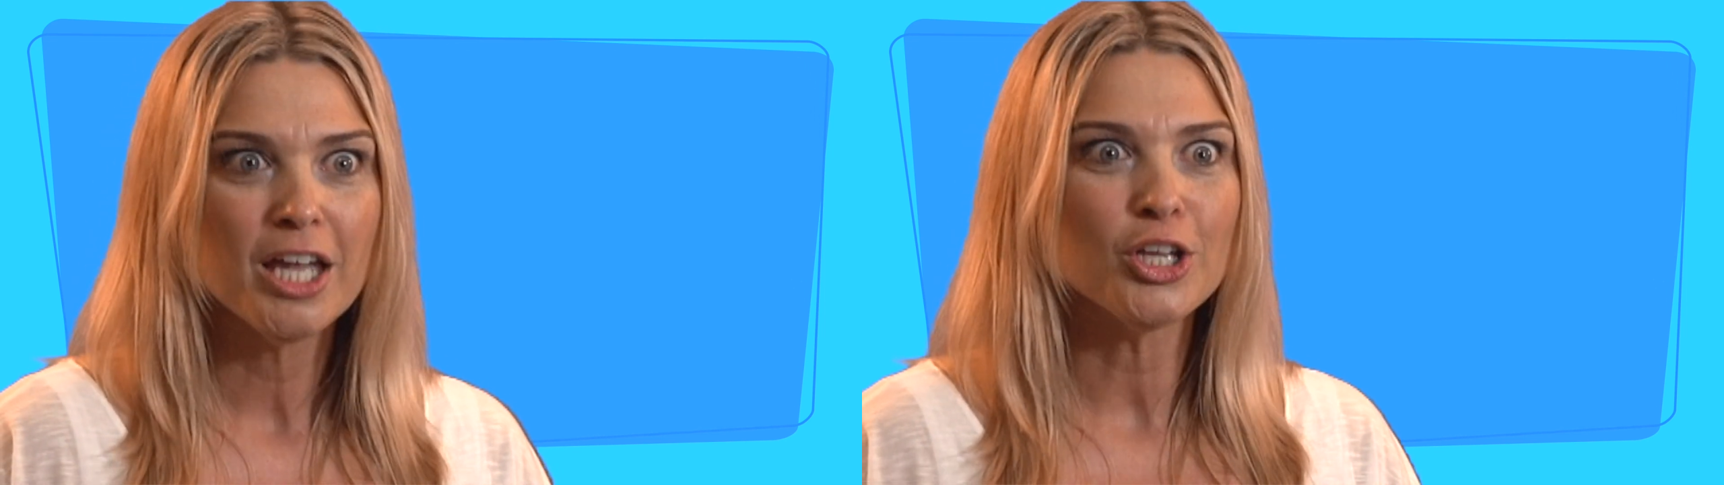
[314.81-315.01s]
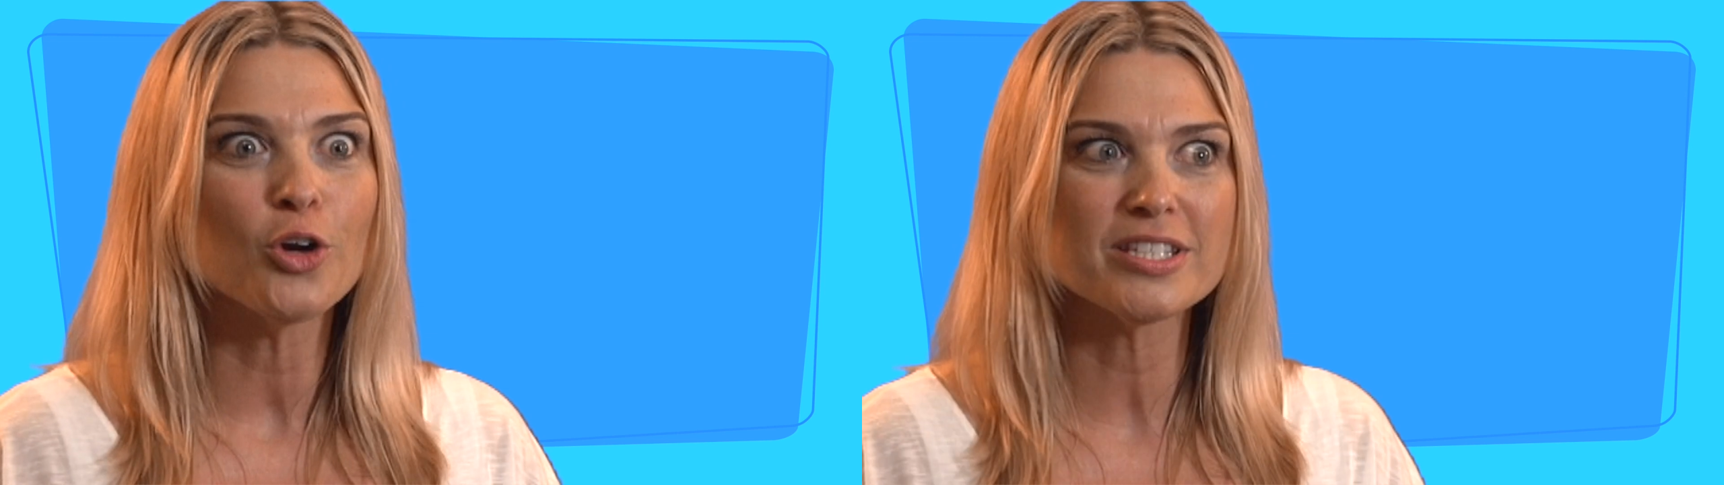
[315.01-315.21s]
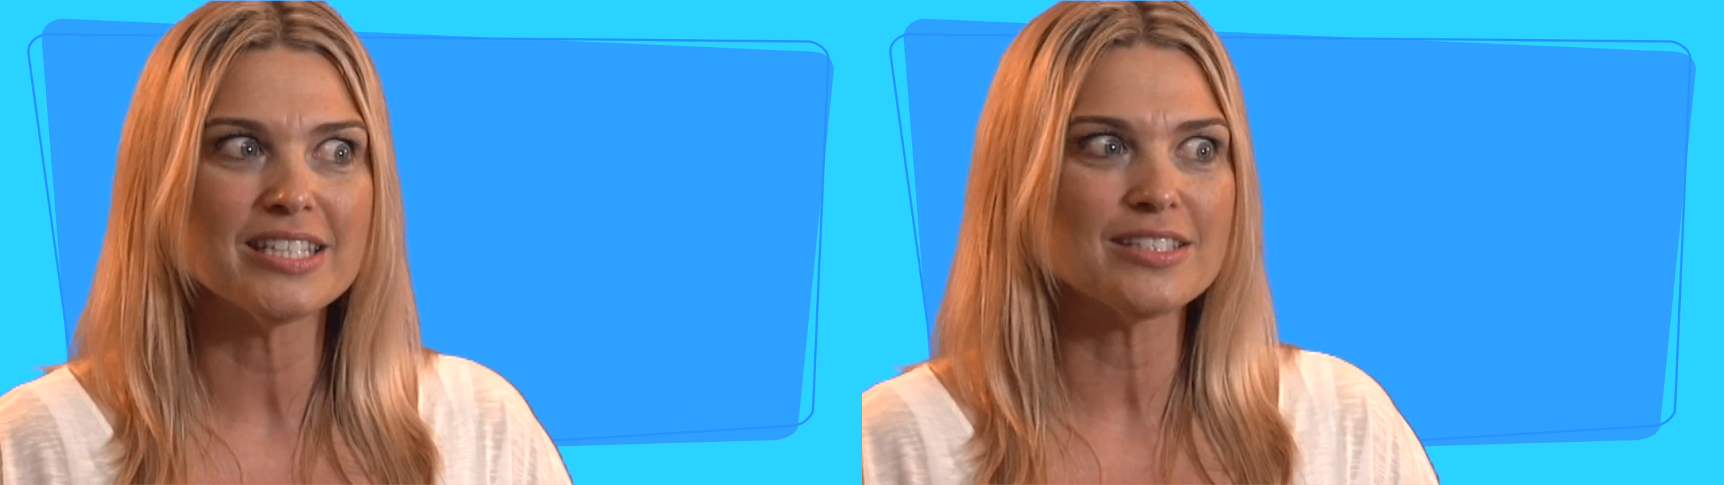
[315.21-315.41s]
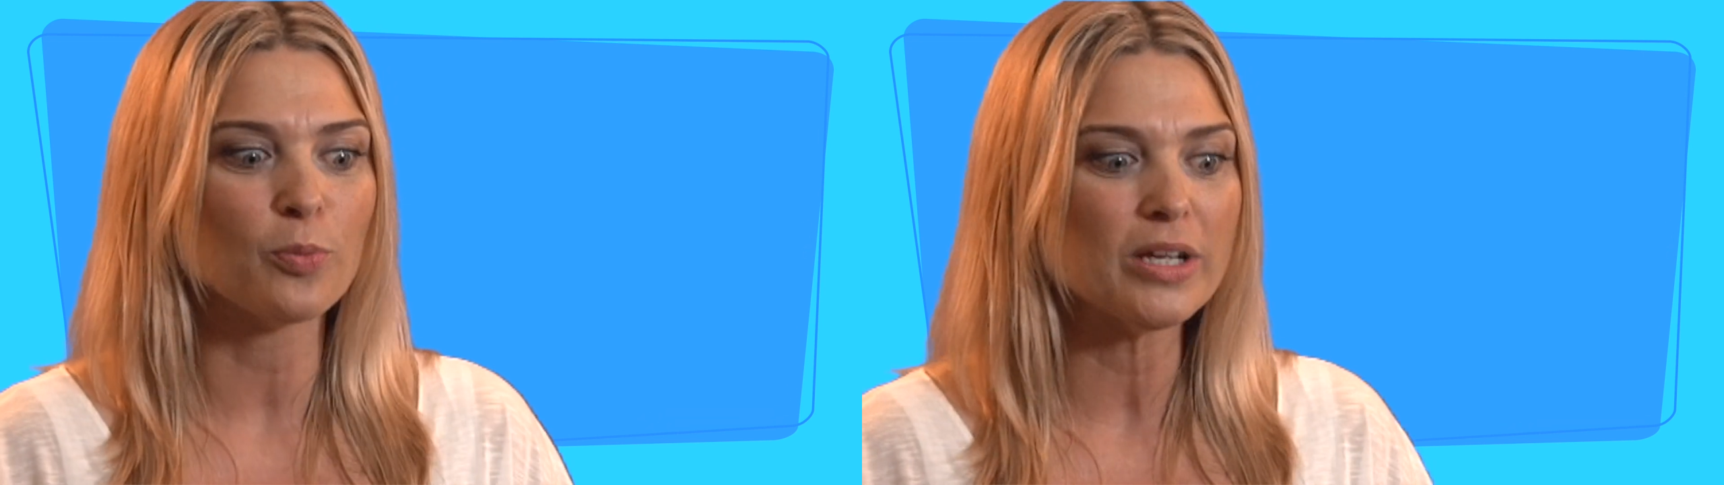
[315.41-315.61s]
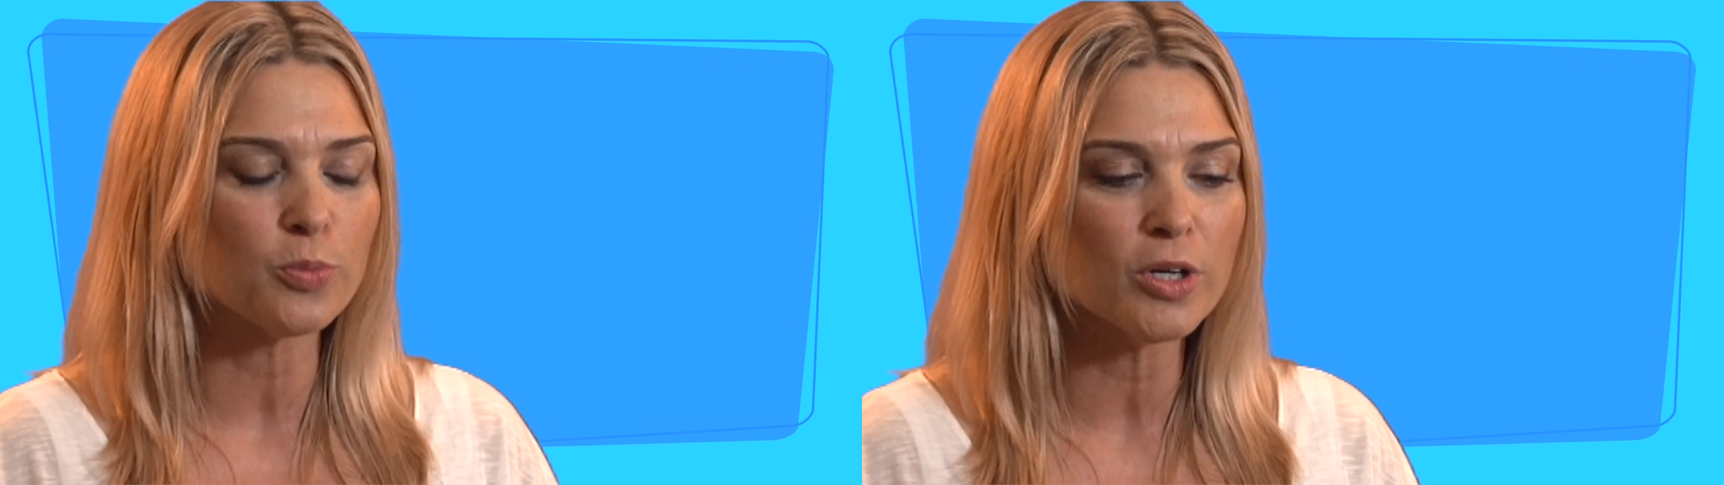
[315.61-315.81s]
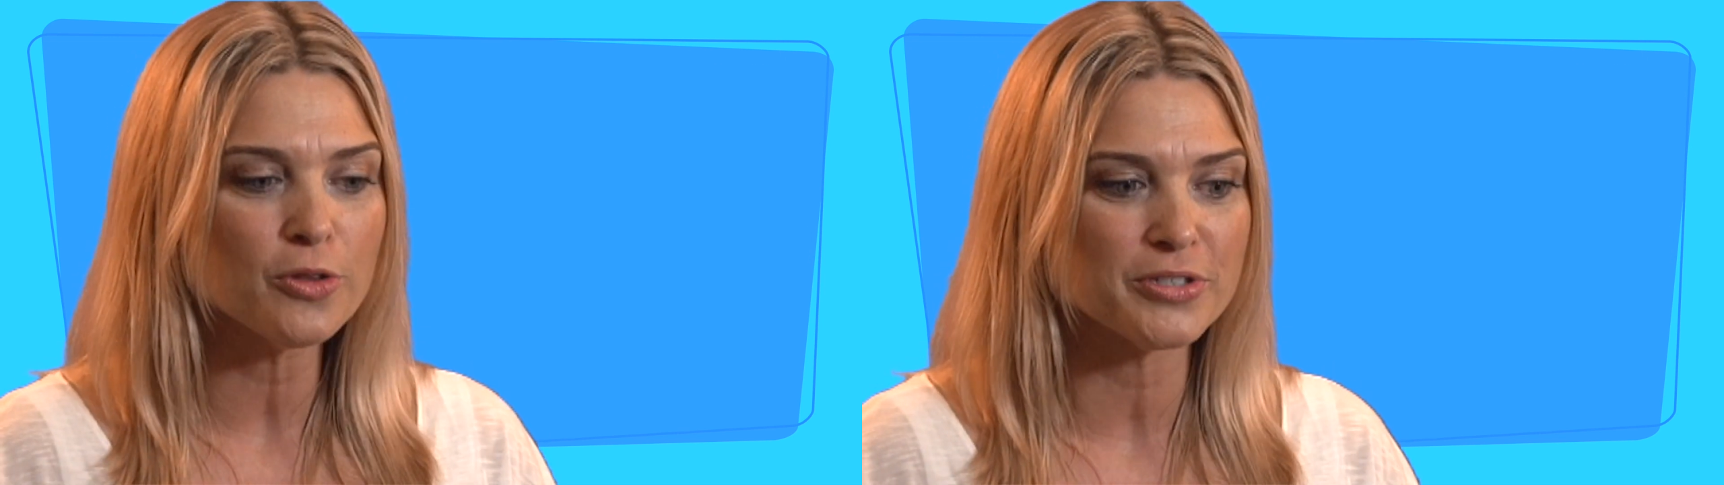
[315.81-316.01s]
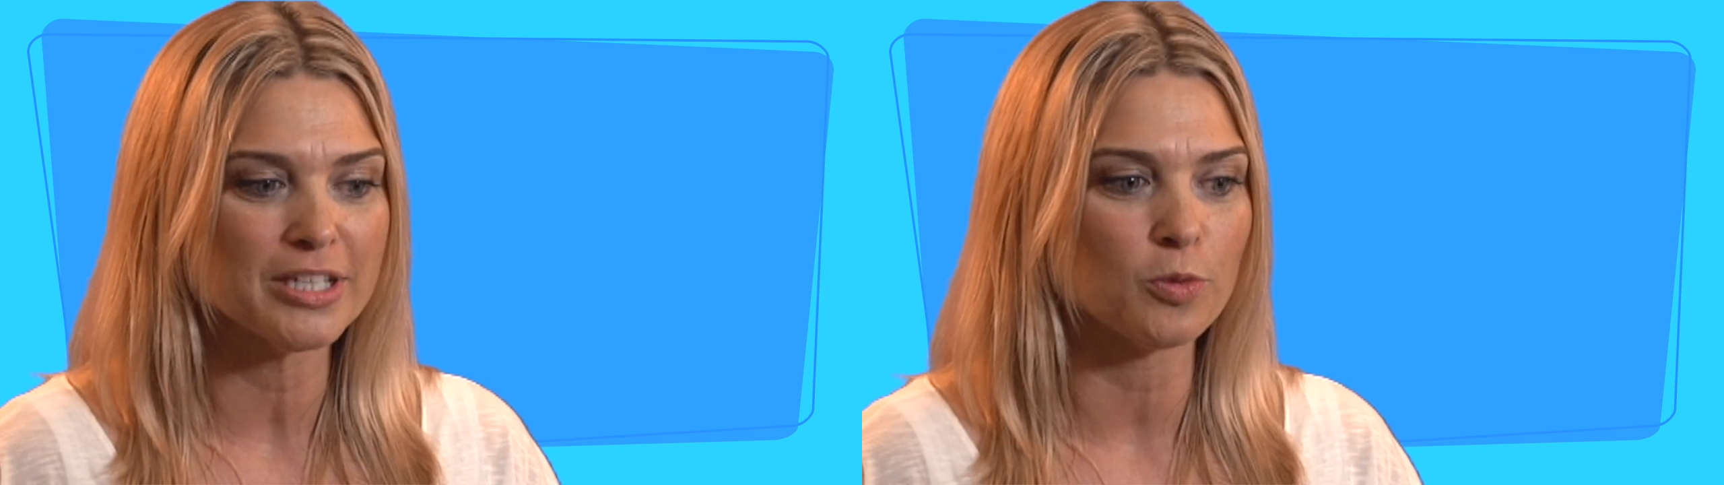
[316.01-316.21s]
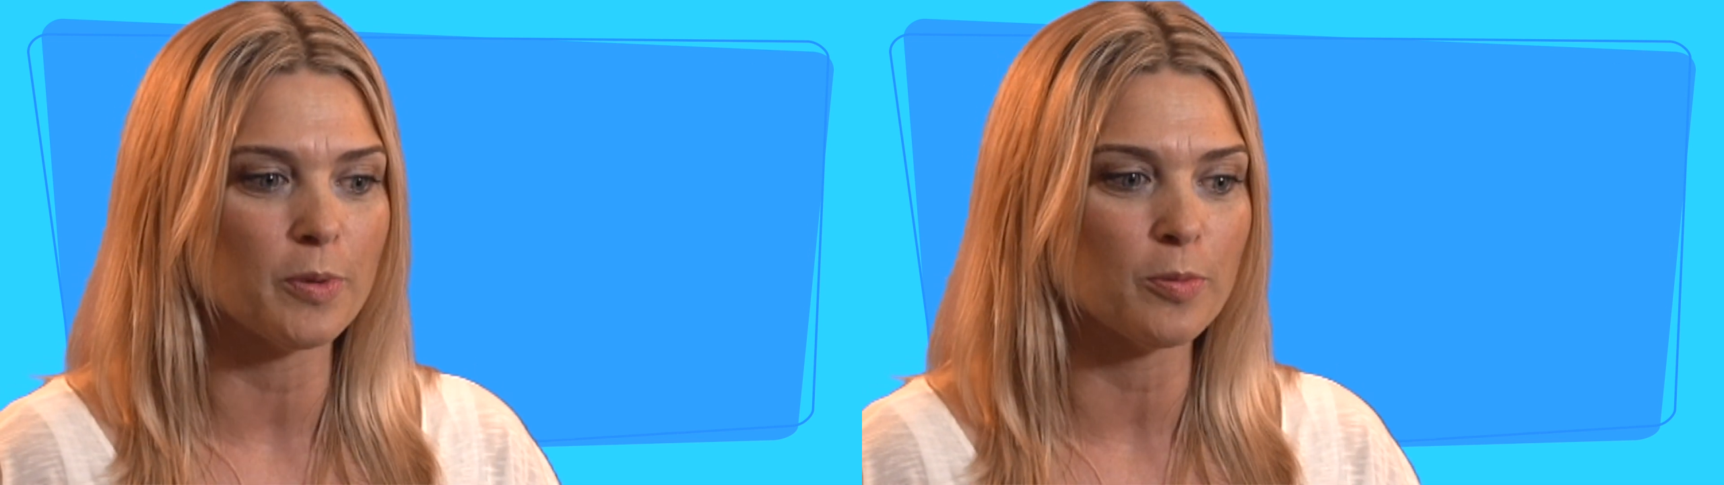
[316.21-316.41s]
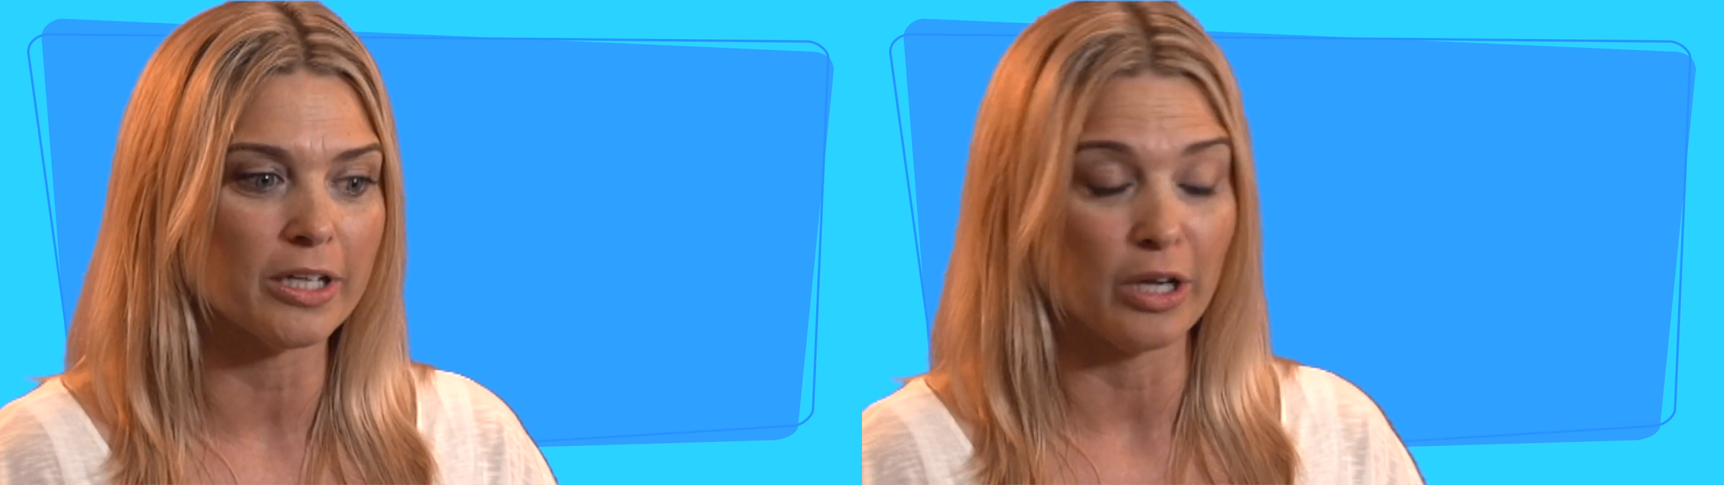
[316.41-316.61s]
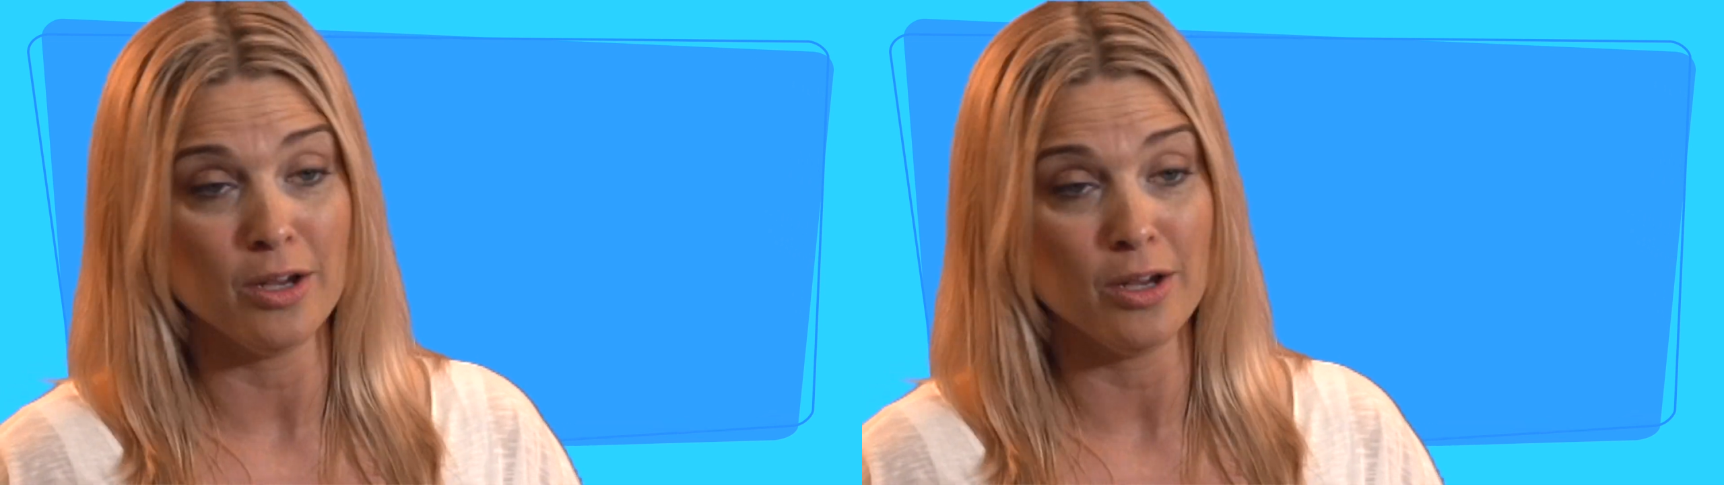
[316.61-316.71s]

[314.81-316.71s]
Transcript: because it's one of those things where people are like,